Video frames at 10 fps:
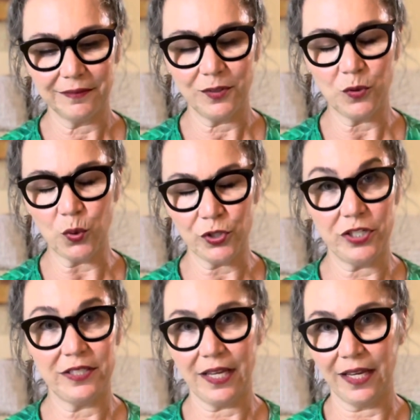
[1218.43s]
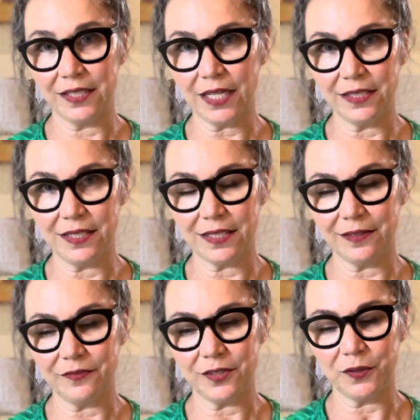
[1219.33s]
gorgeous hand-dyed stuff.
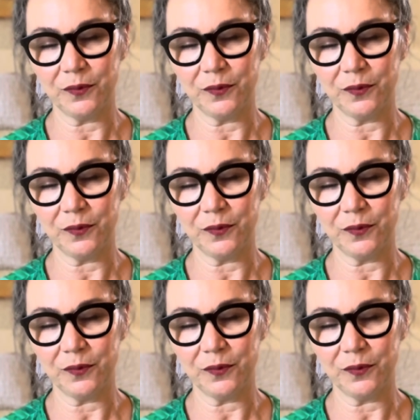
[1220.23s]
So